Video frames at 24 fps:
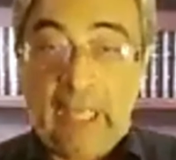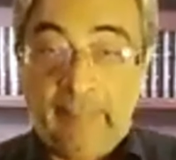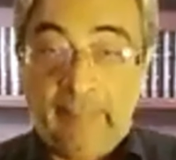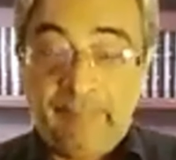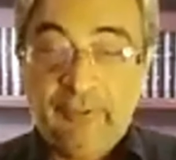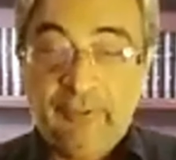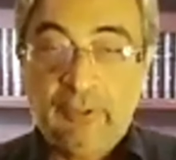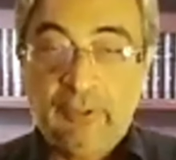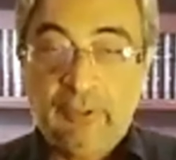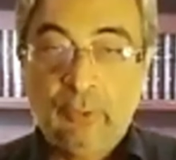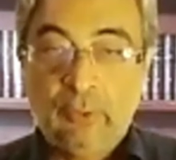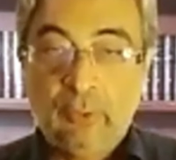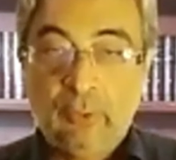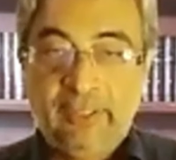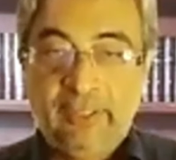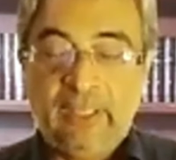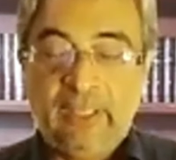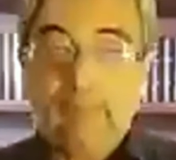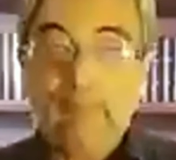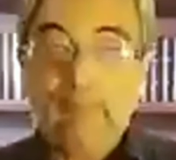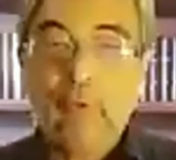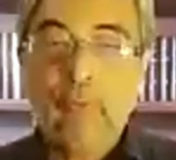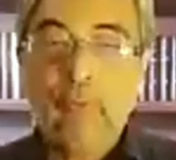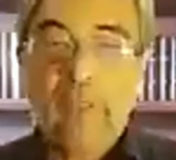
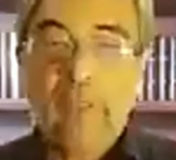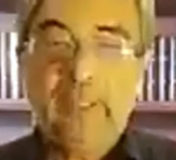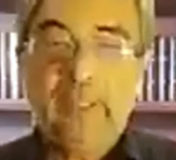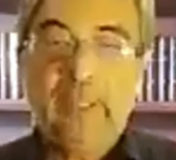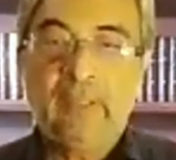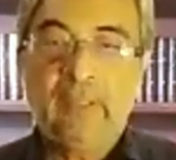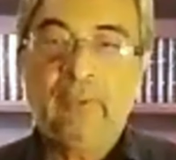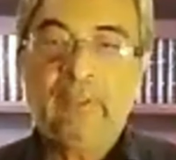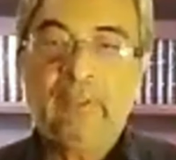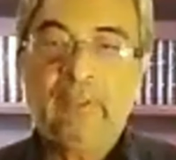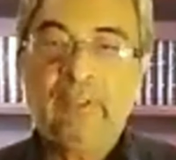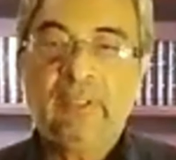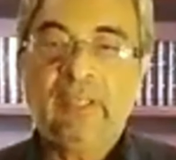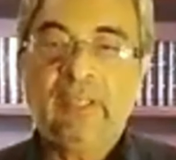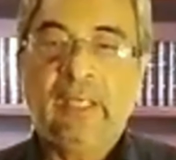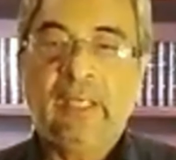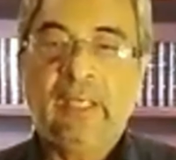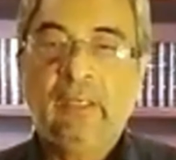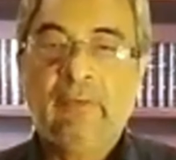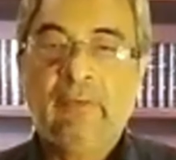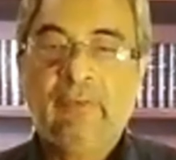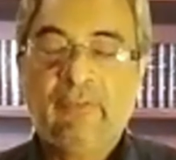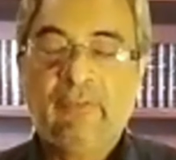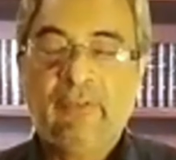Absolutely. Abu Bakr was the
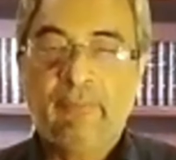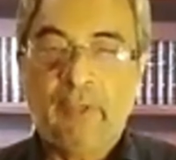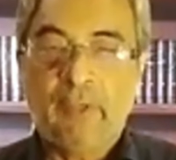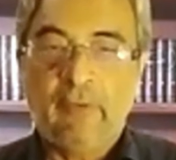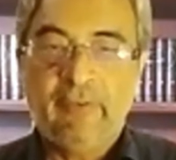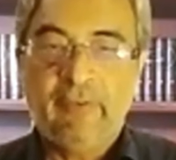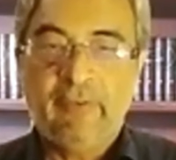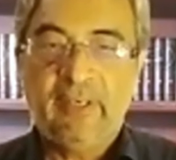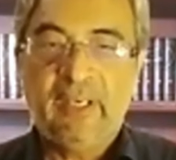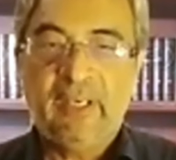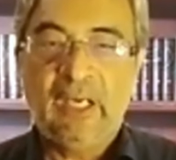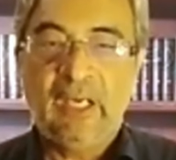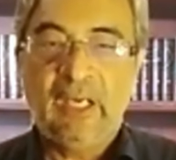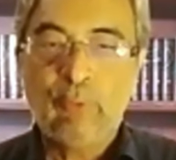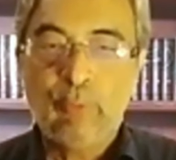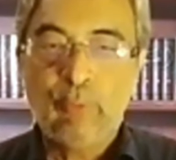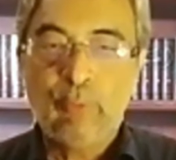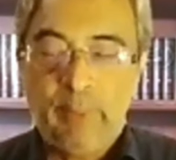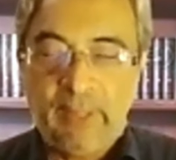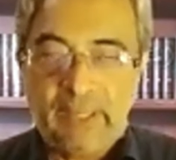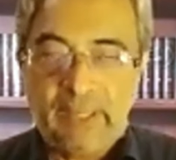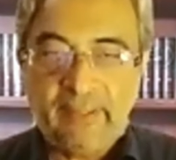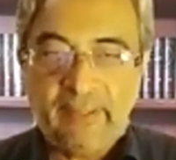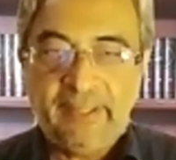caliph of the Prophet, and Abu
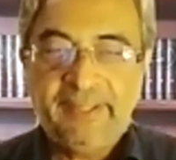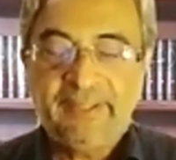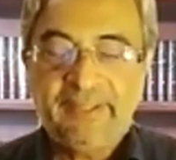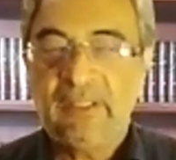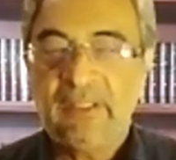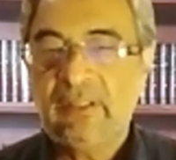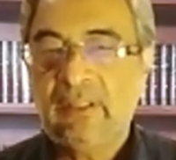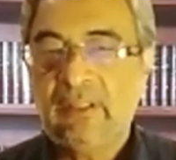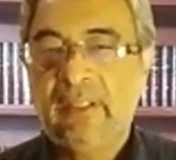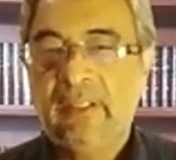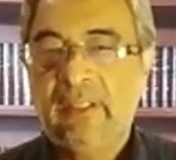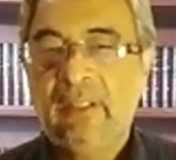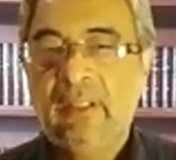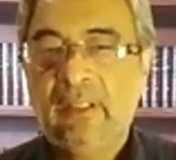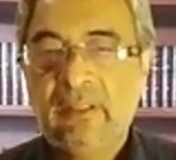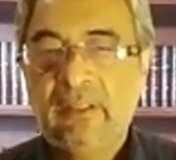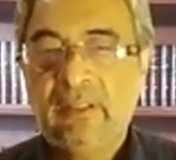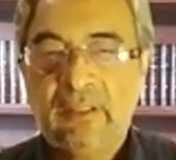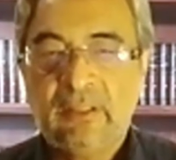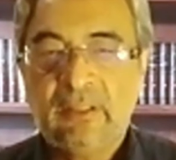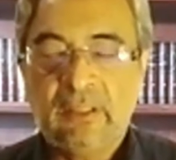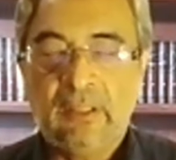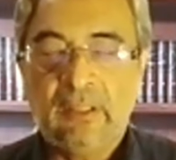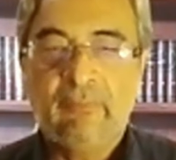Bakr is
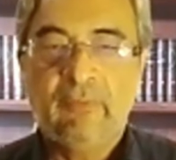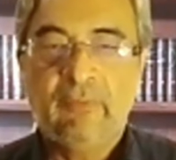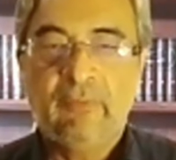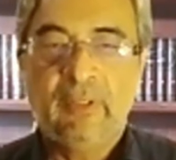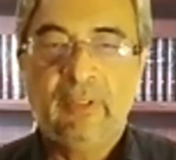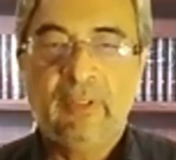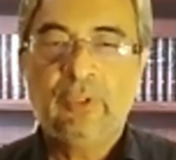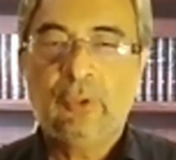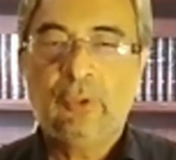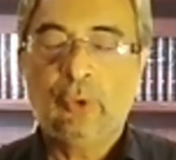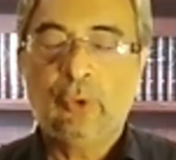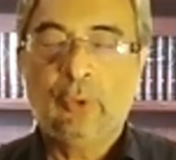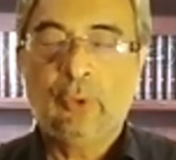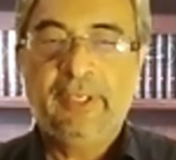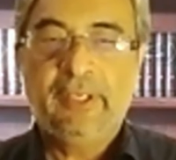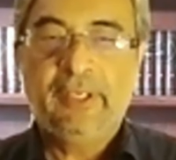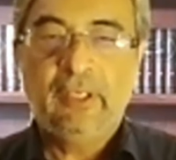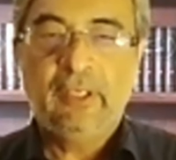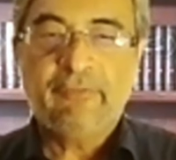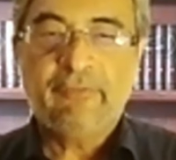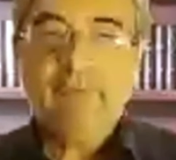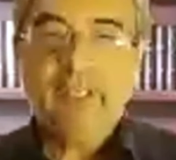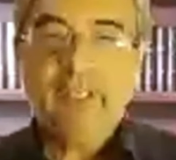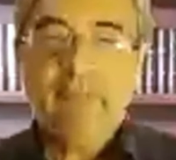someone who is totally
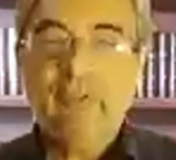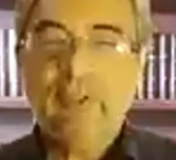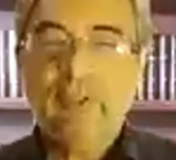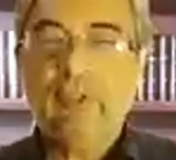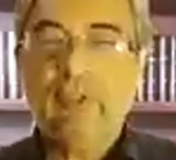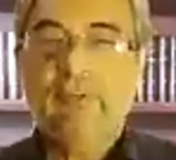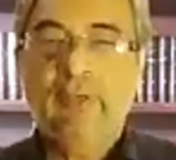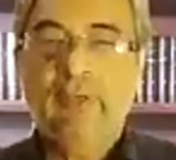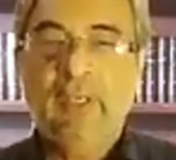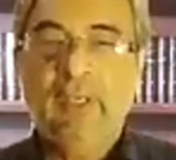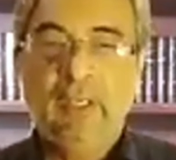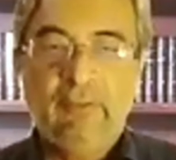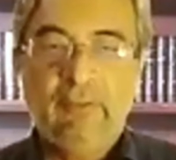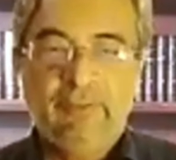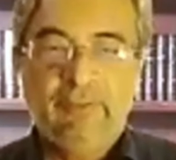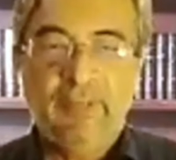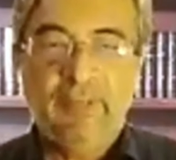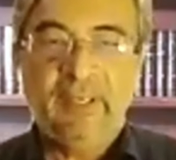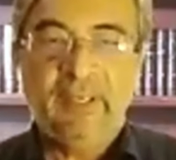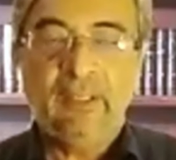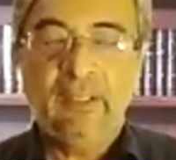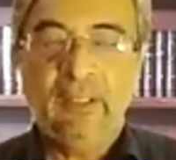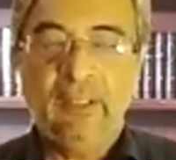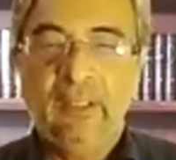different. He was an
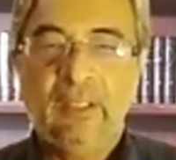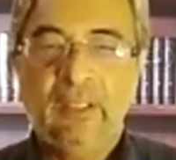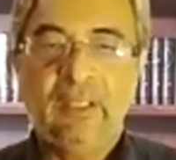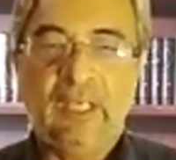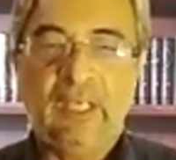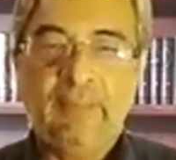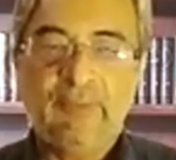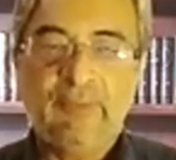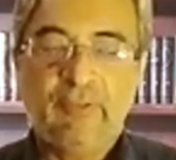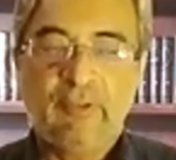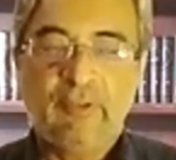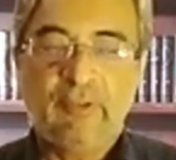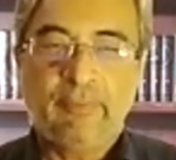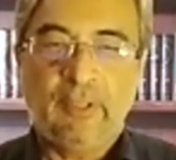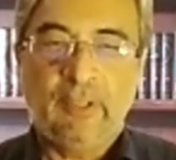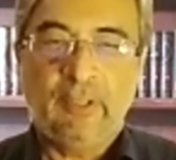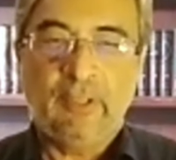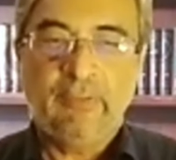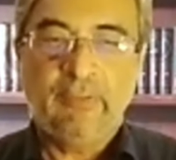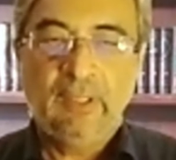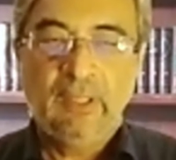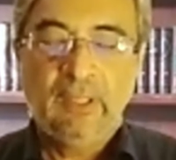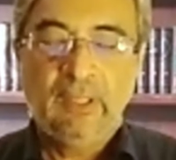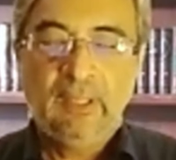infant in the times of the
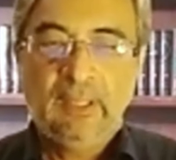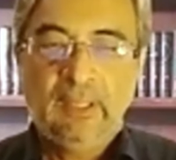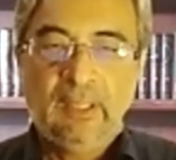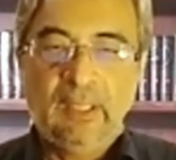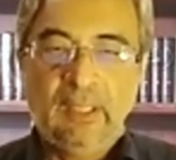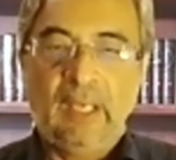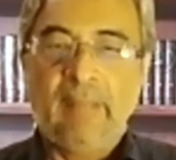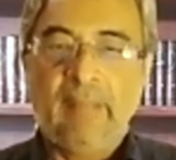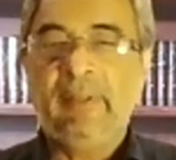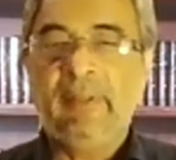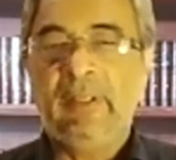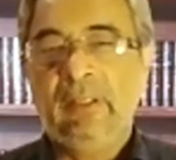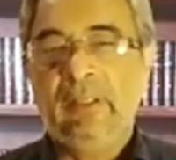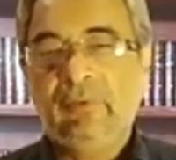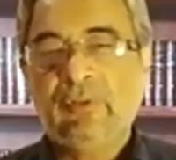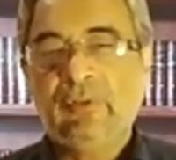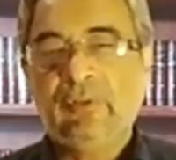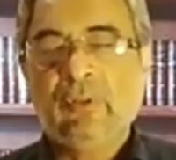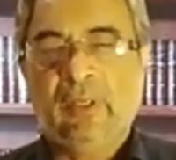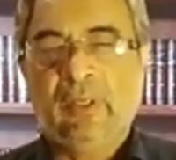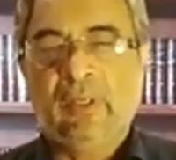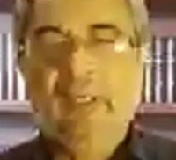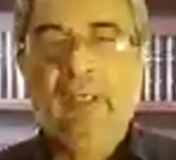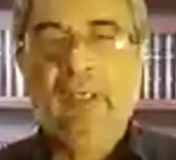Prophet. I mean, he
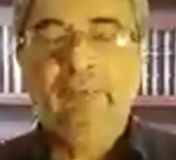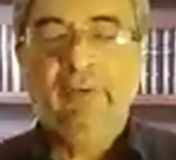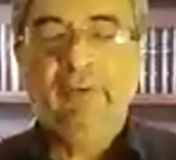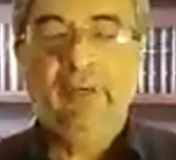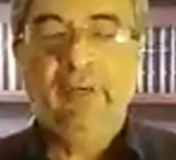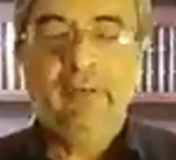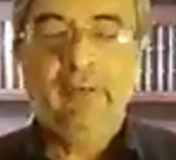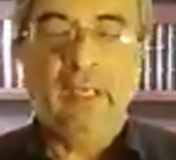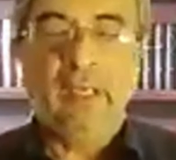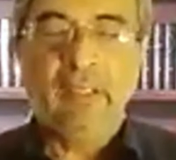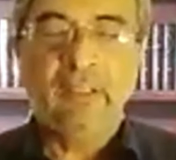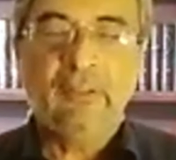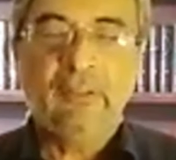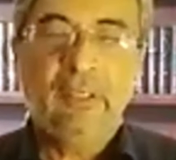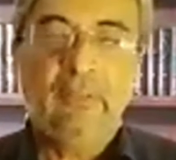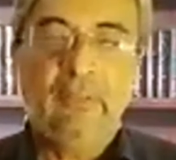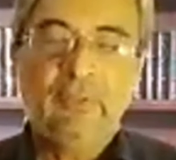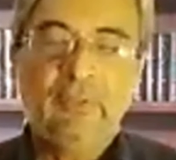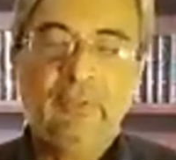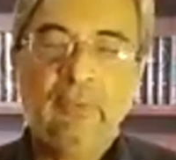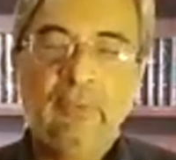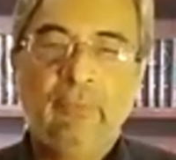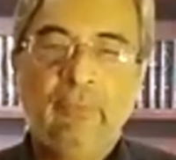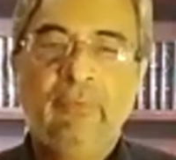was not an infant, actually. He
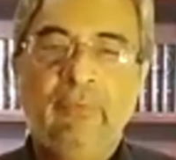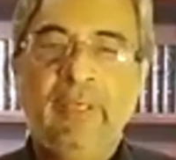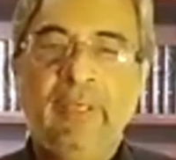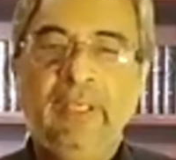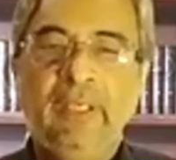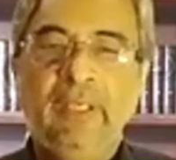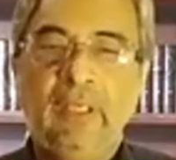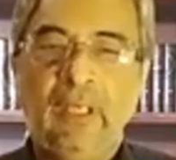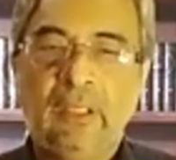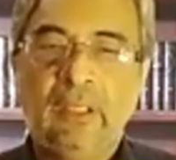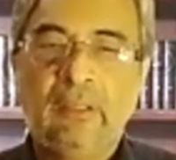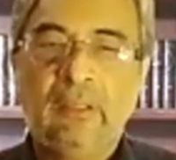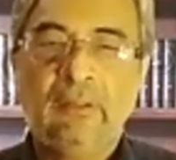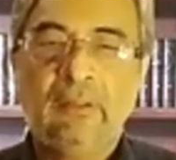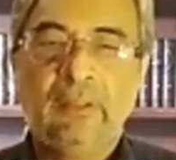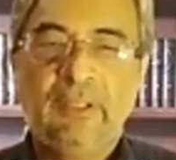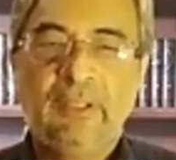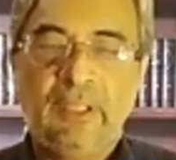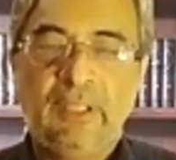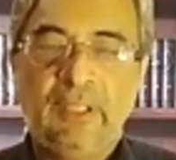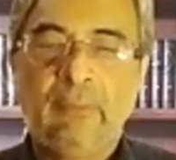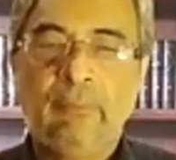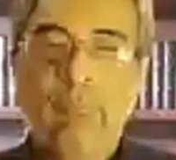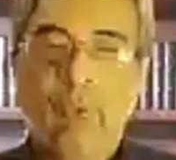was a very
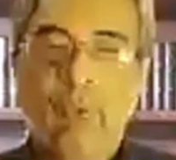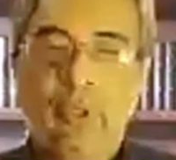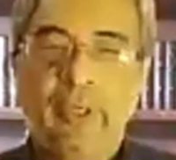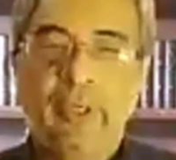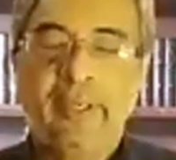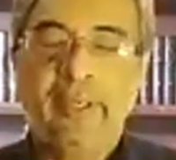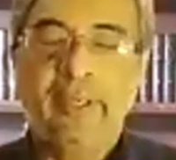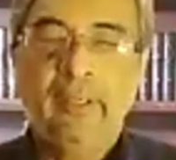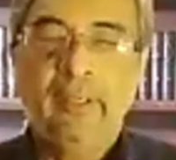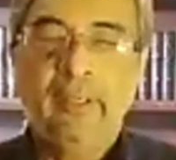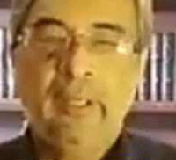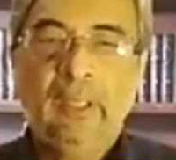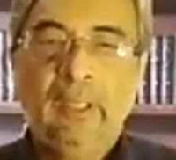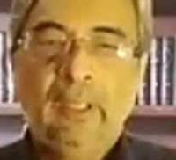young boy.